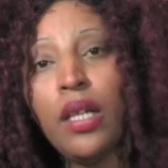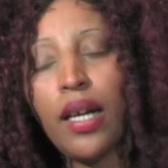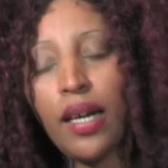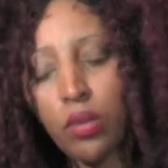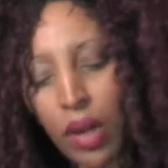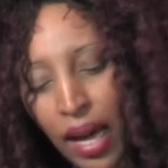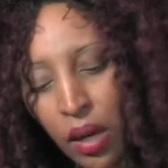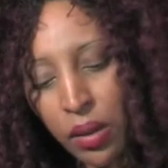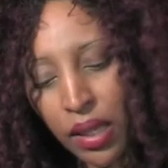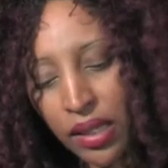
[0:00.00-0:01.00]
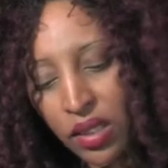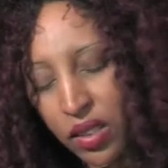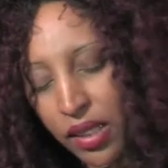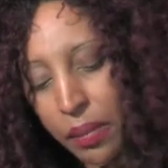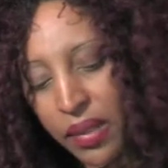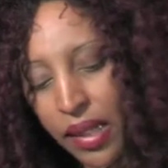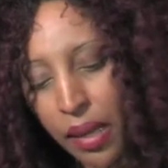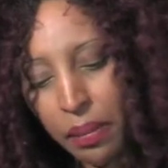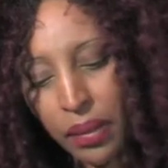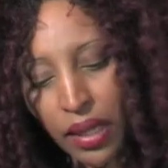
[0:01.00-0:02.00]
and how that shapes
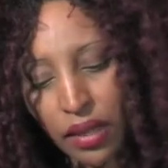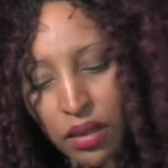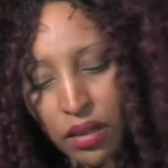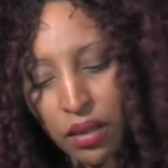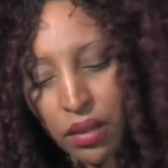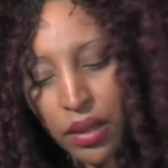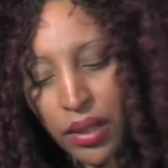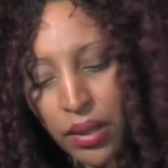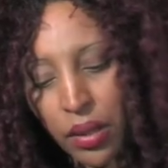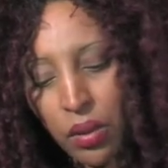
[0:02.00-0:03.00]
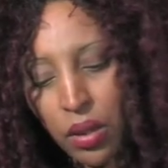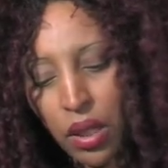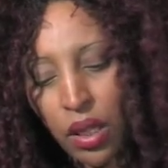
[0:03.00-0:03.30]
up, and you know,